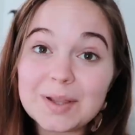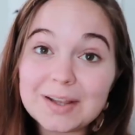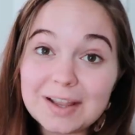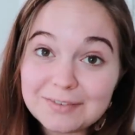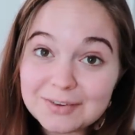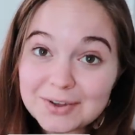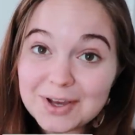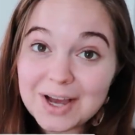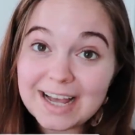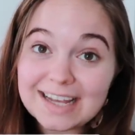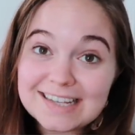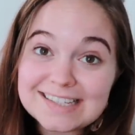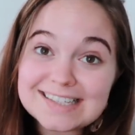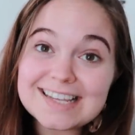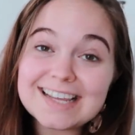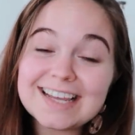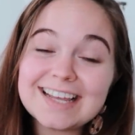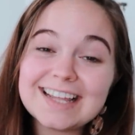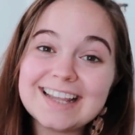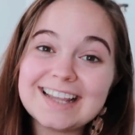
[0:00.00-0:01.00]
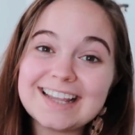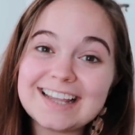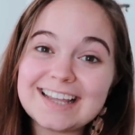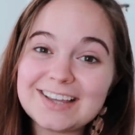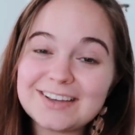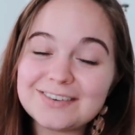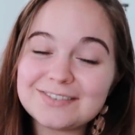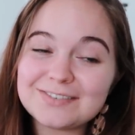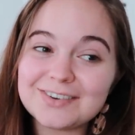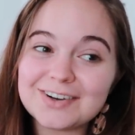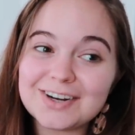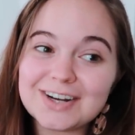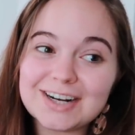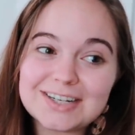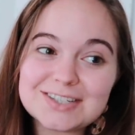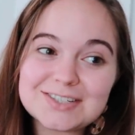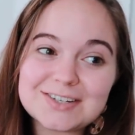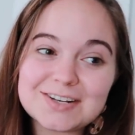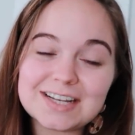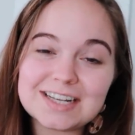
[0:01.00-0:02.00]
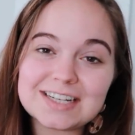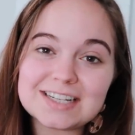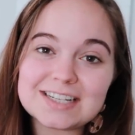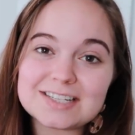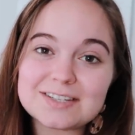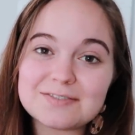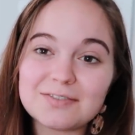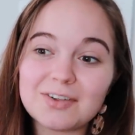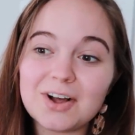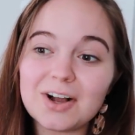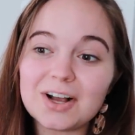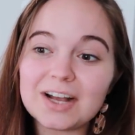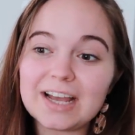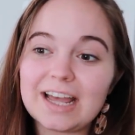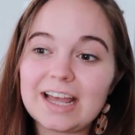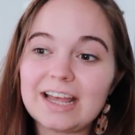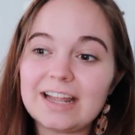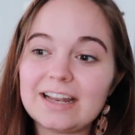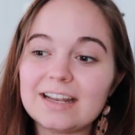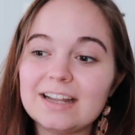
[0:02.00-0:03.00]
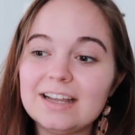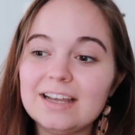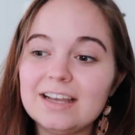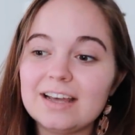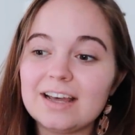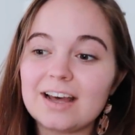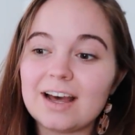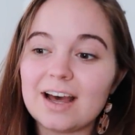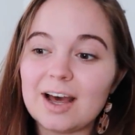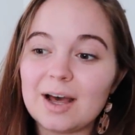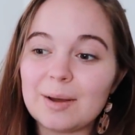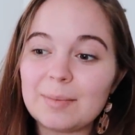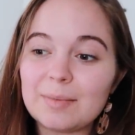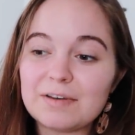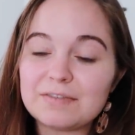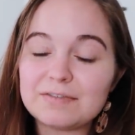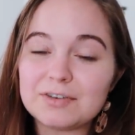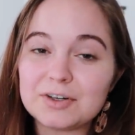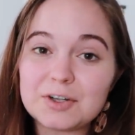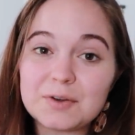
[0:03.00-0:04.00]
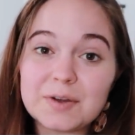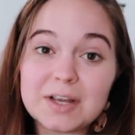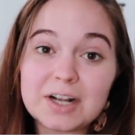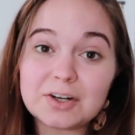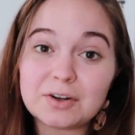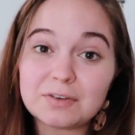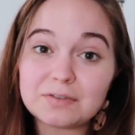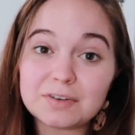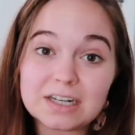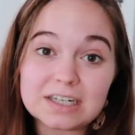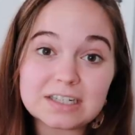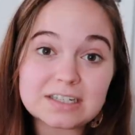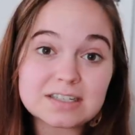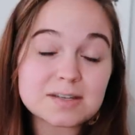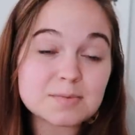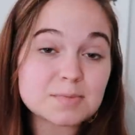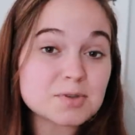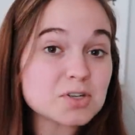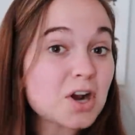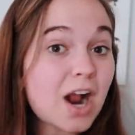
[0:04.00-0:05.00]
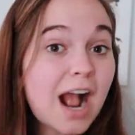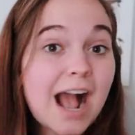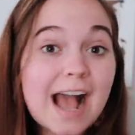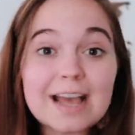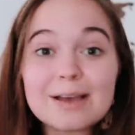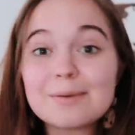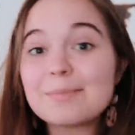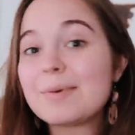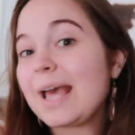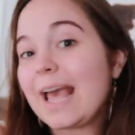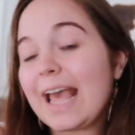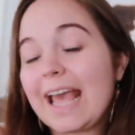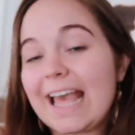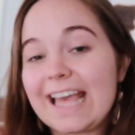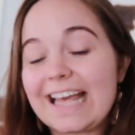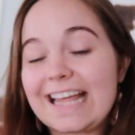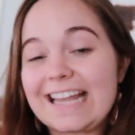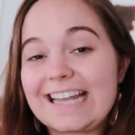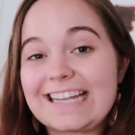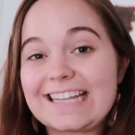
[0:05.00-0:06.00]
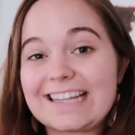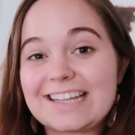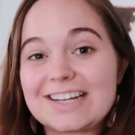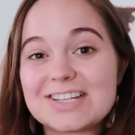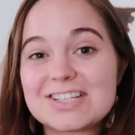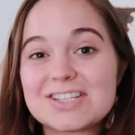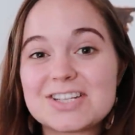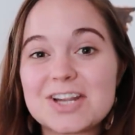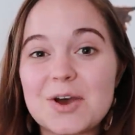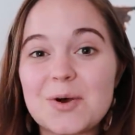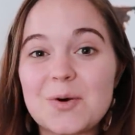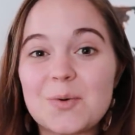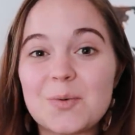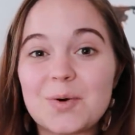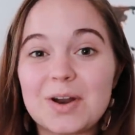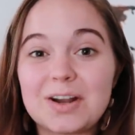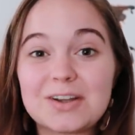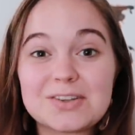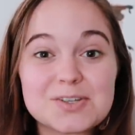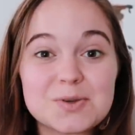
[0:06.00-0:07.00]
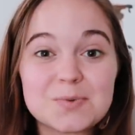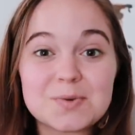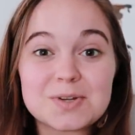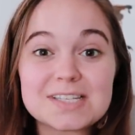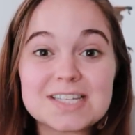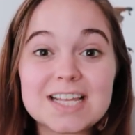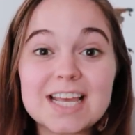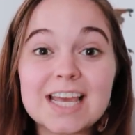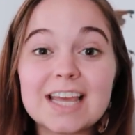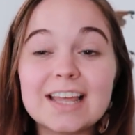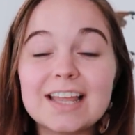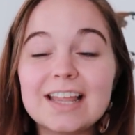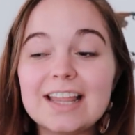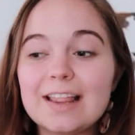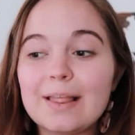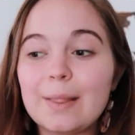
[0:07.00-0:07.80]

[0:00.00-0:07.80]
We love you guys. Thank you for tuning in to this vlog, and if you're new here, don't forget to subscribe and let us know what else you want to see.